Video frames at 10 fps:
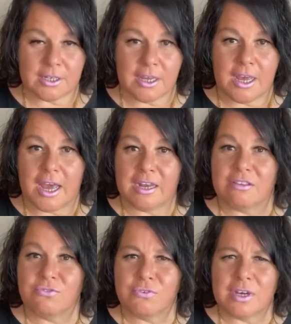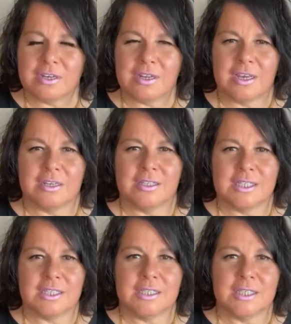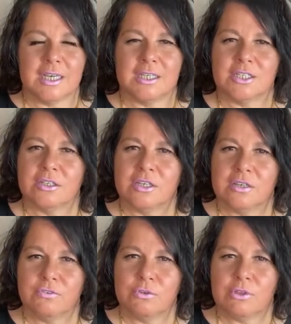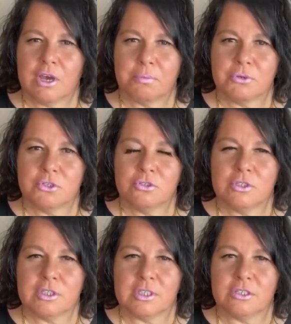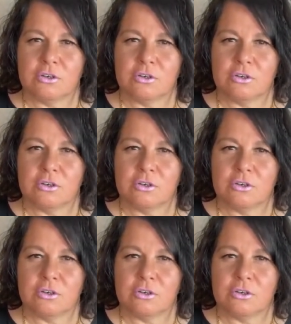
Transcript: And it's fun and it's easy, and it's going to give you the opportunity to